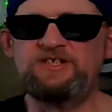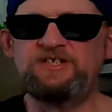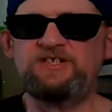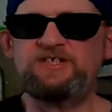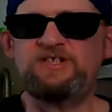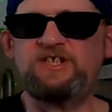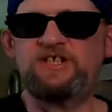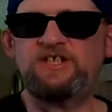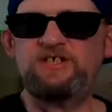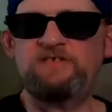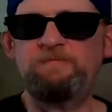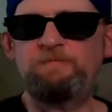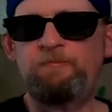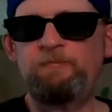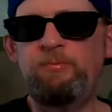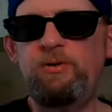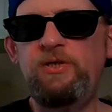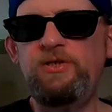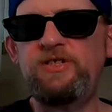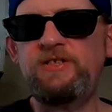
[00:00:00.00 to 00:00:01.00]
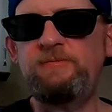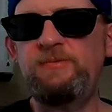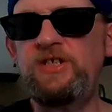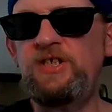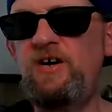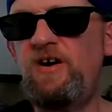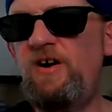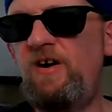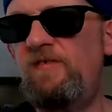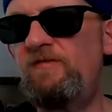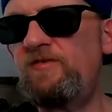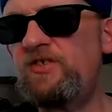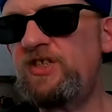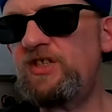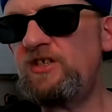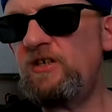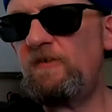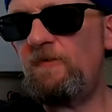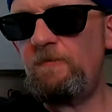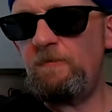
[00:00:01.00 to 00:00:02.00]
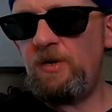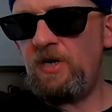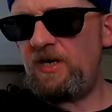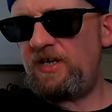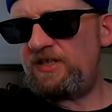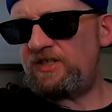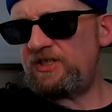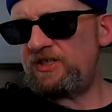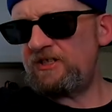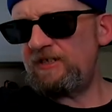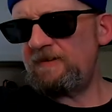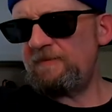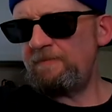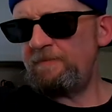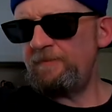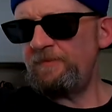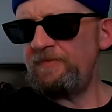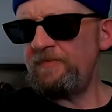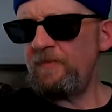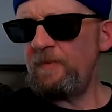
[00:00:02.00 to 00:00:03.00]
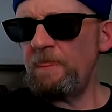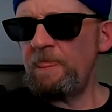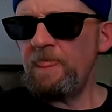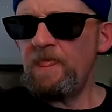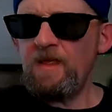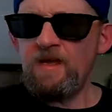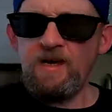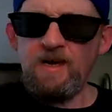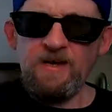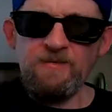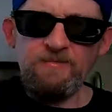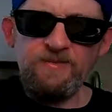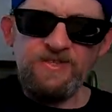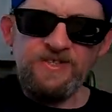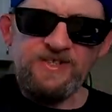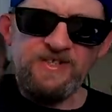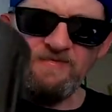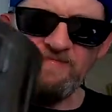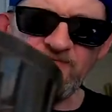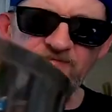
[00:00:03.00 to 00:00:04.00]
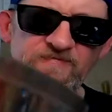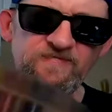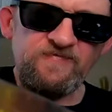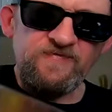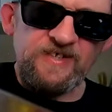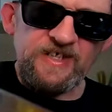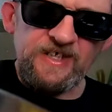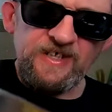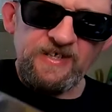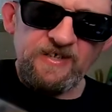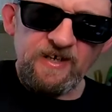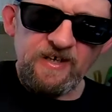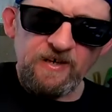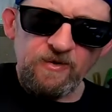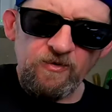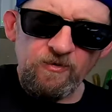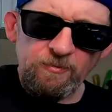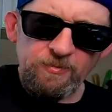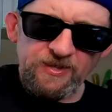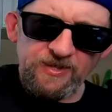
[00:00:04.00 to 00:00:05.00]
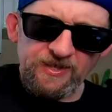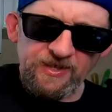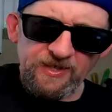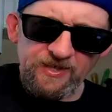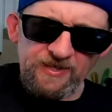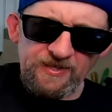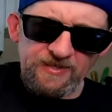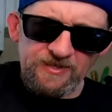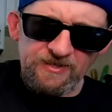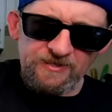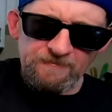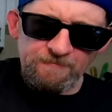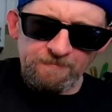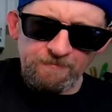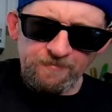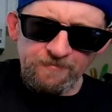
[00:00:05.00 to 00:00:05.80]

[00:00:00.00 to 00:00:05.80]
is like, puts me off so much. God, will this even fit? I hope it does.